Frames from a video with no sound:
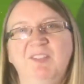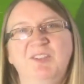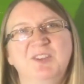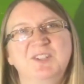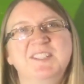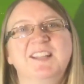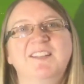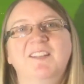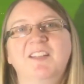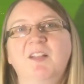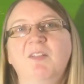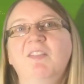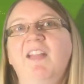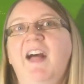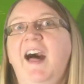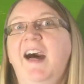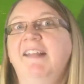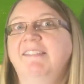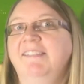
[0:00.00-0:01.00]
looks a
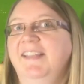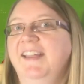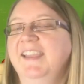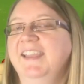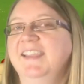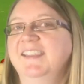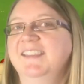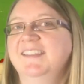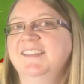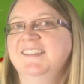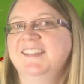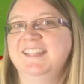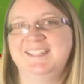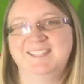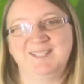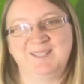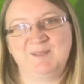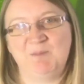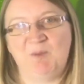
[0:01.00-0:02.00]
lot like
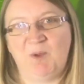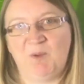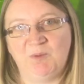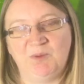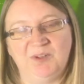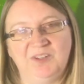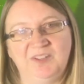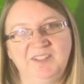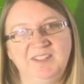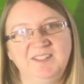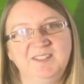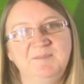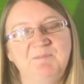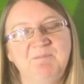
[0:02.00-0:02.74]
It's a Small World.